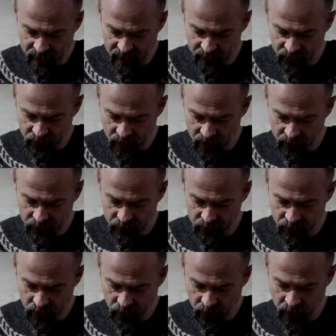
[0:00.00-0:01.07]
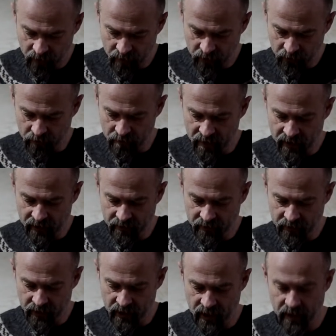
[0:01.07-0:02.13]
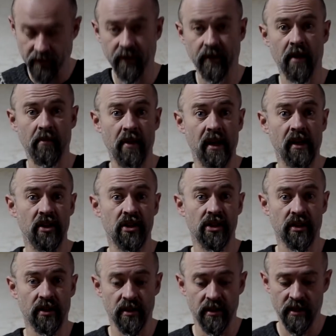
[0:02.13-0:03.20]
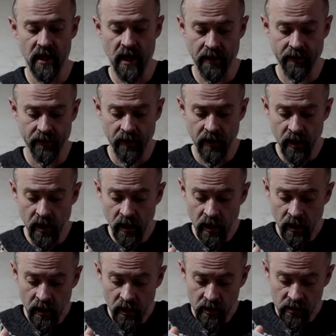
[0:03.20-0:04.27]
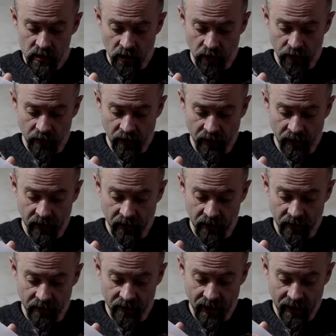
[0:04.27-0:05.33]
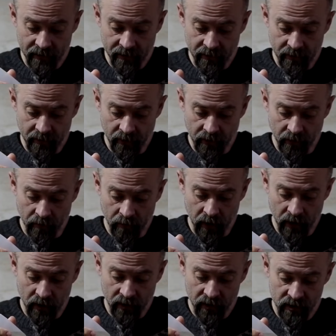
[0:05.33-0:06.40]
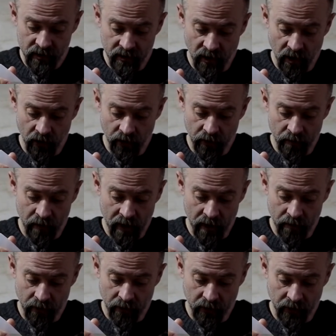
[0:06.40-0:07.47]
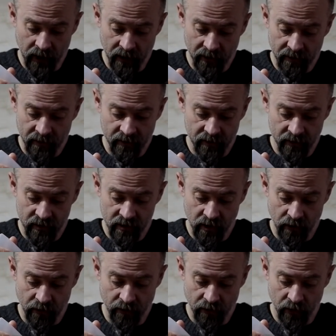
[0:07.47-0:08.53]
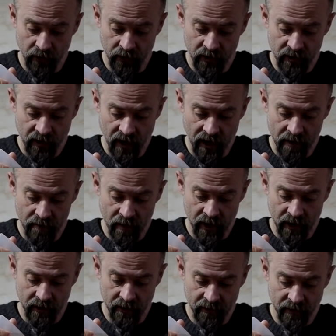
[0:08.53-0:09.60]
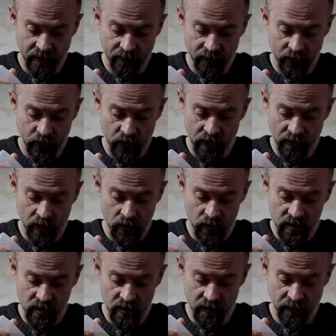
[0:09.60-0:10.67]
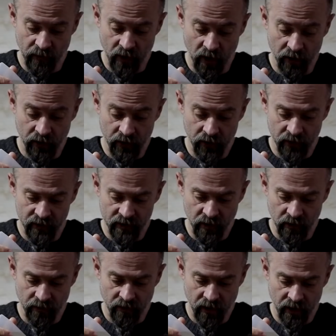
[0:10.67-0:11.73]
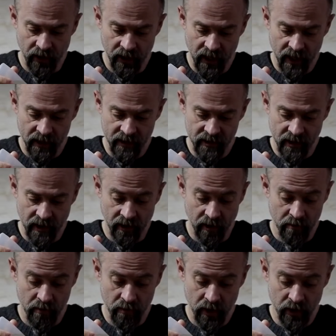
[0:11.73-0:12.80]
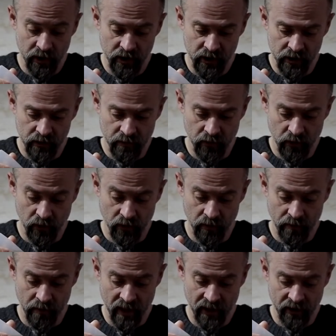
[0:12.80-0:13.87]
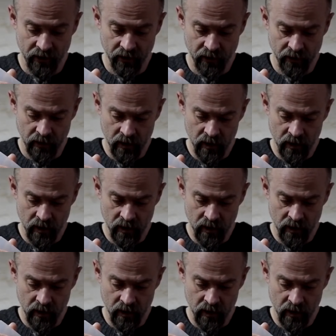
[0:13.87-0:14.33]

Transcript: I try to talk about metal and dimensions and stuff like that, because other people get stuff all the time and reviews hundreds of RDAs and are much more better